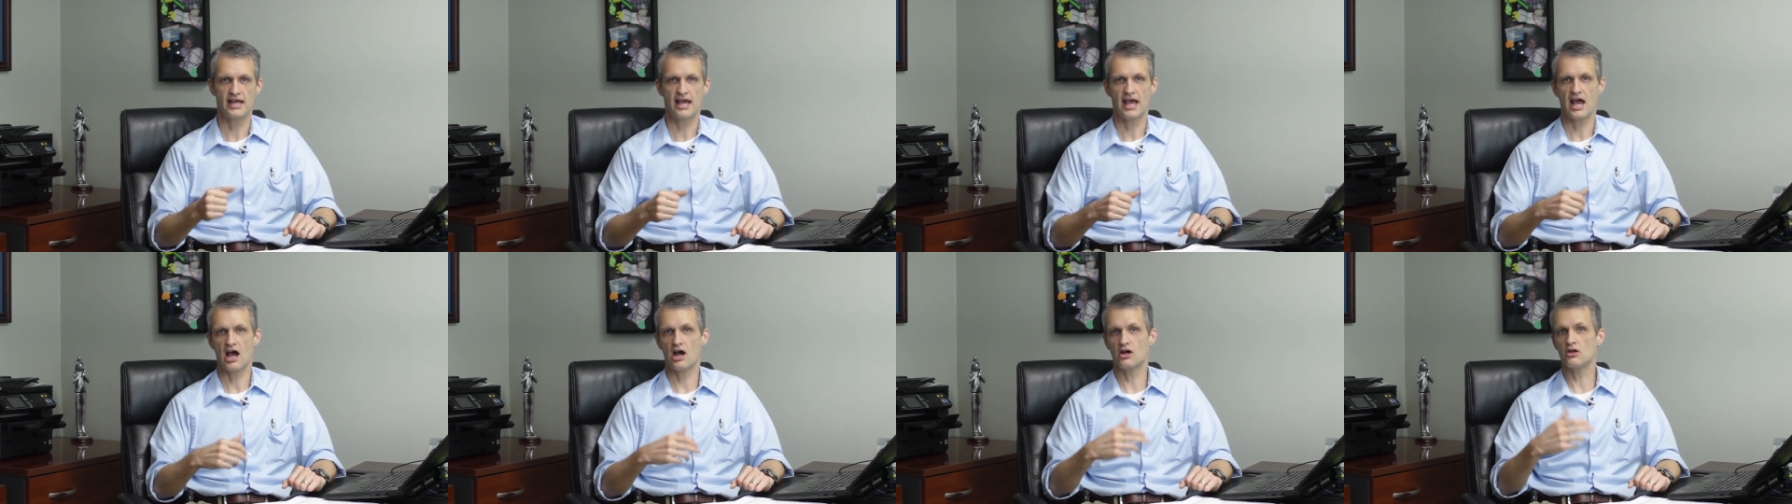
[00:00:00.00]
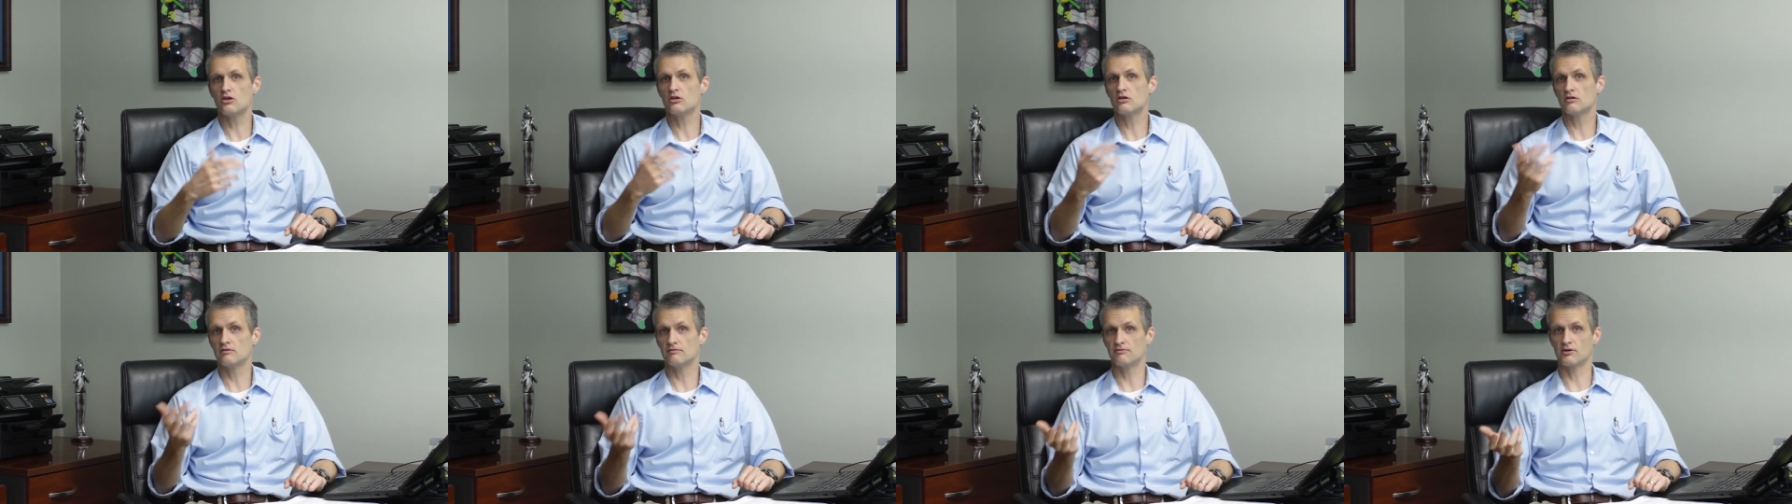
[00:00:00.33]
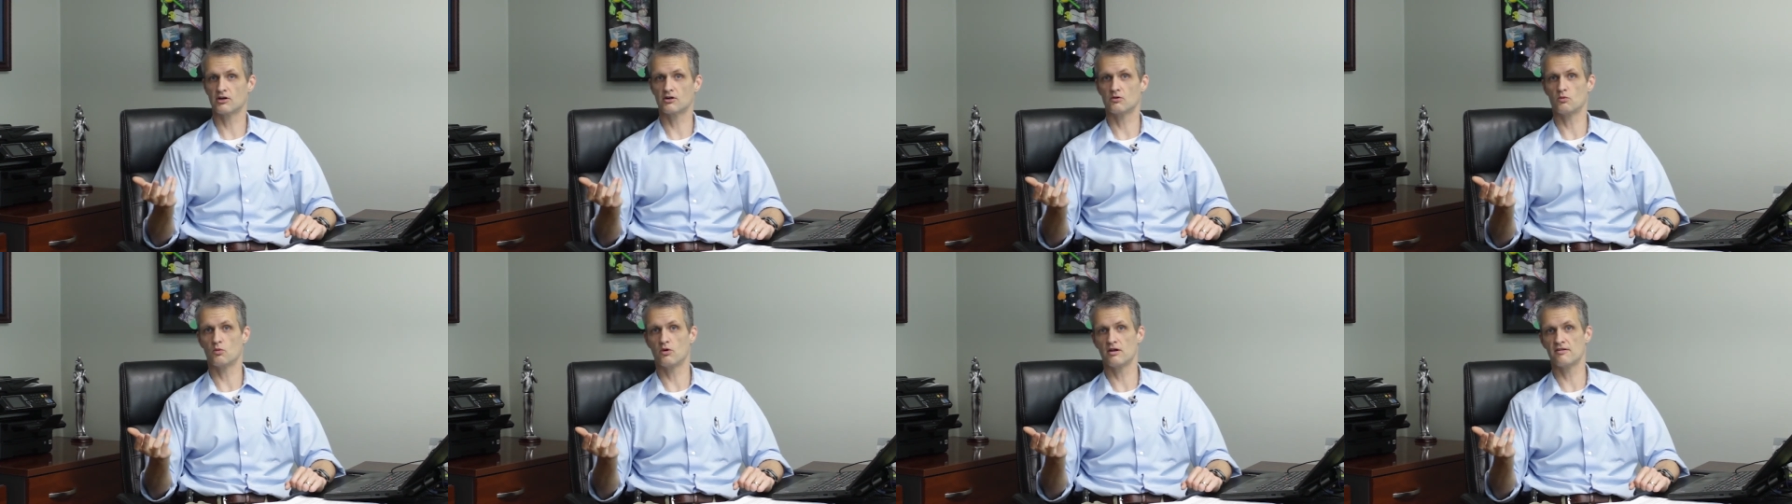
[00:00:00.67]
how you
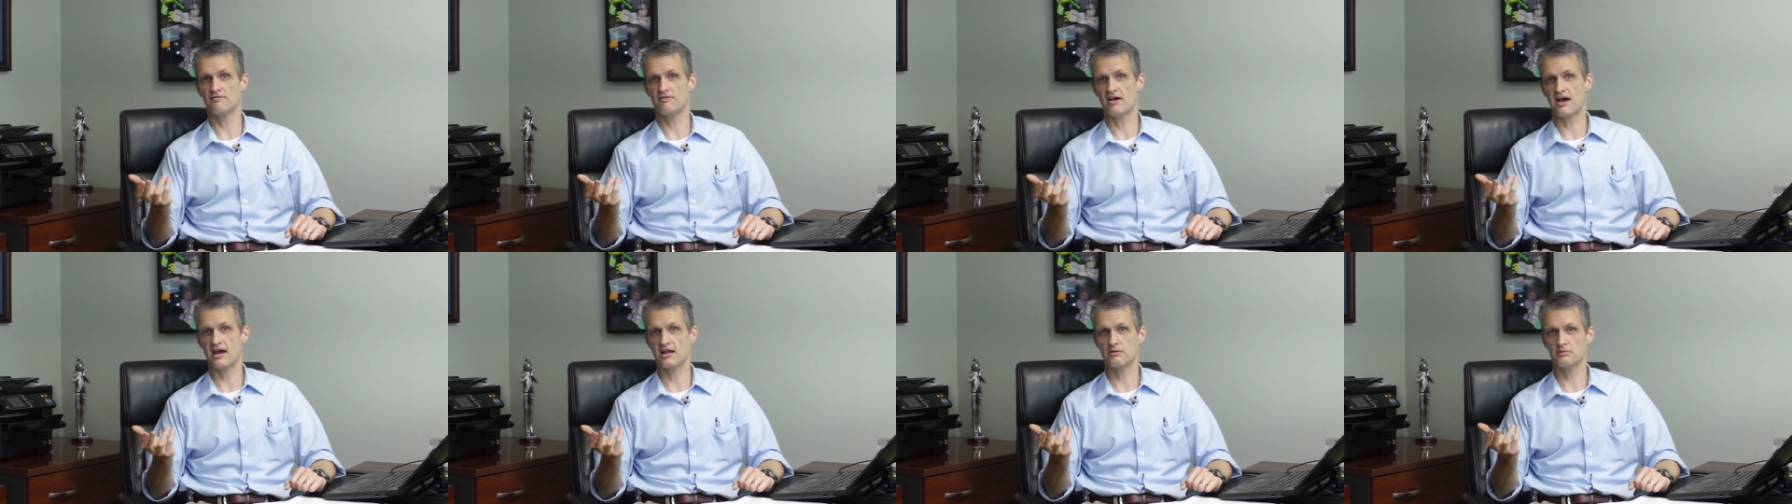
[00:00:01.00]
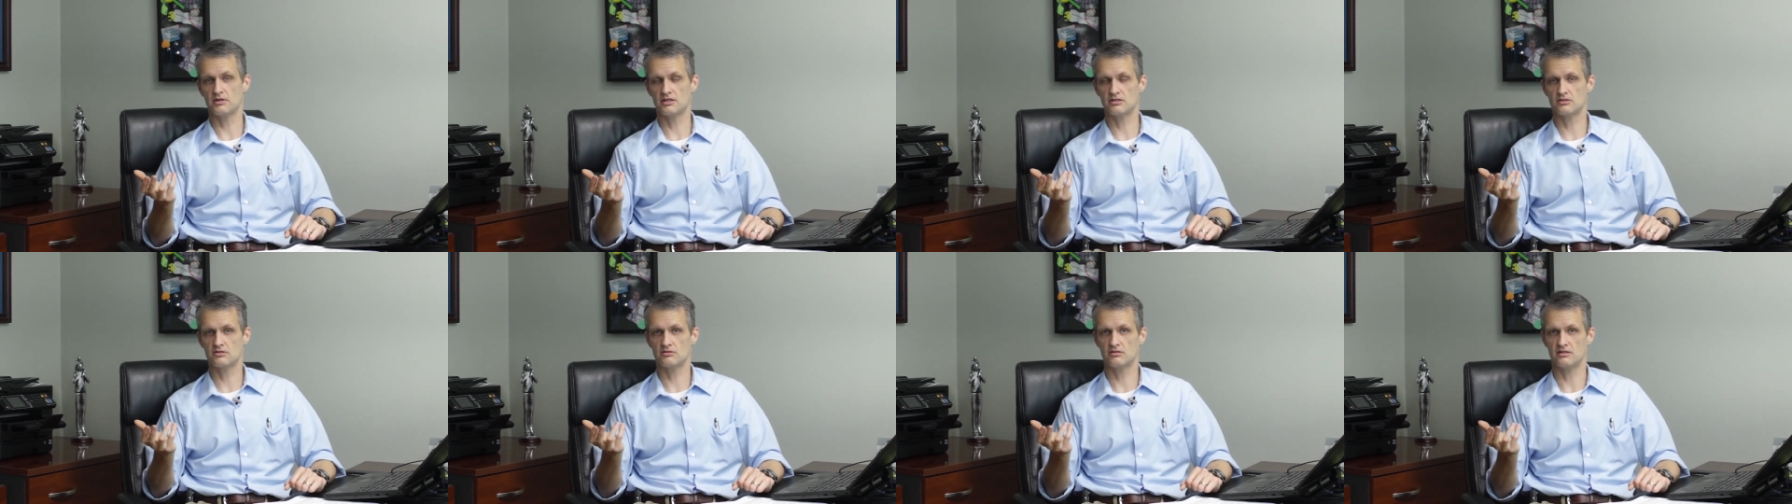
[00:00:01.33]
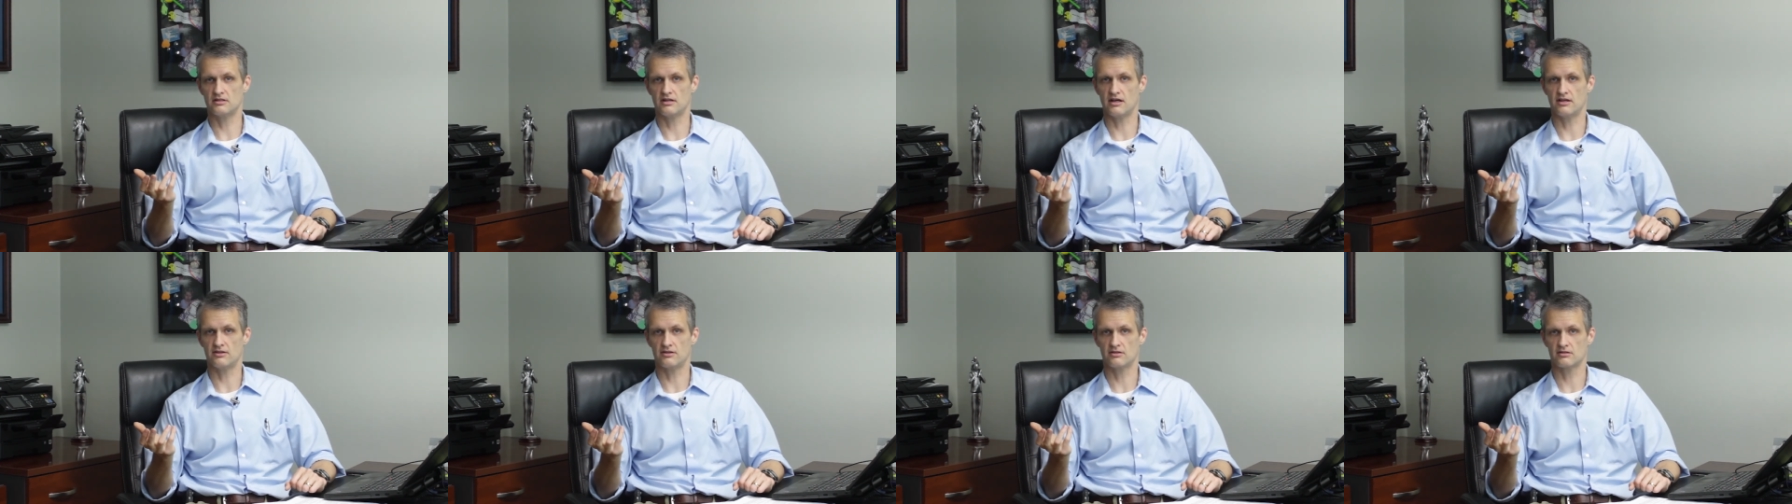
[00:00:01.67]
convert one vitamin to
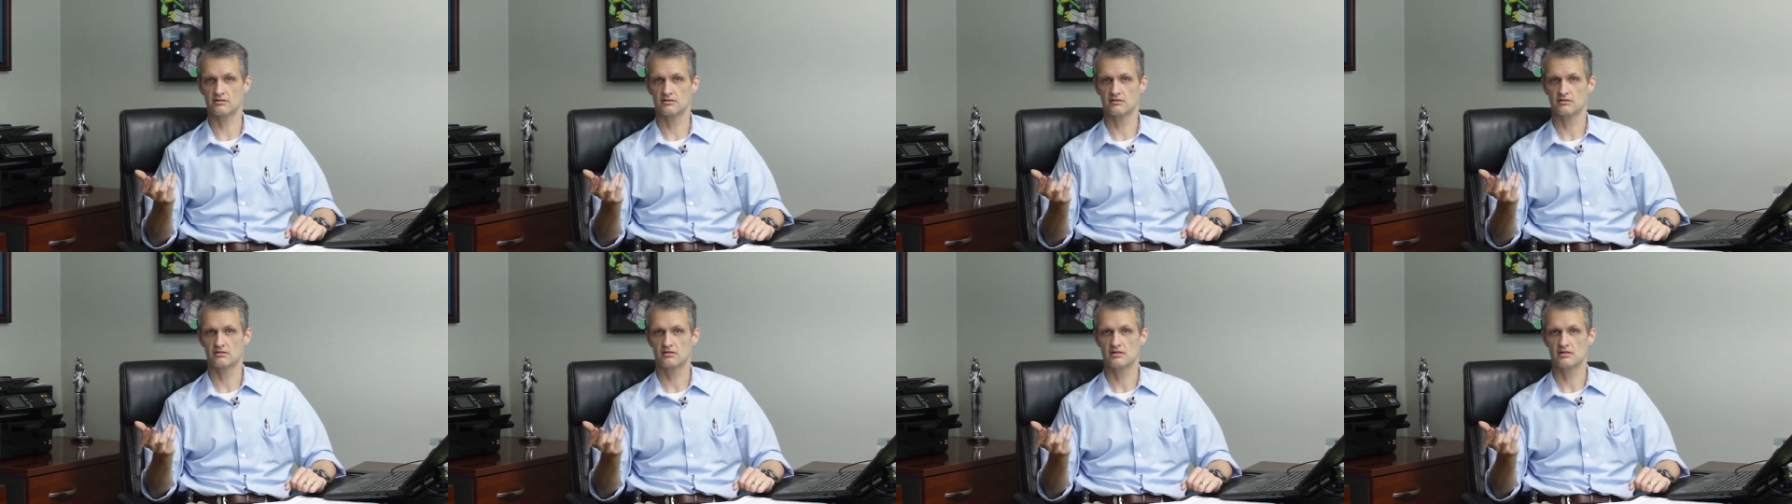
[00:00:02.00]
another,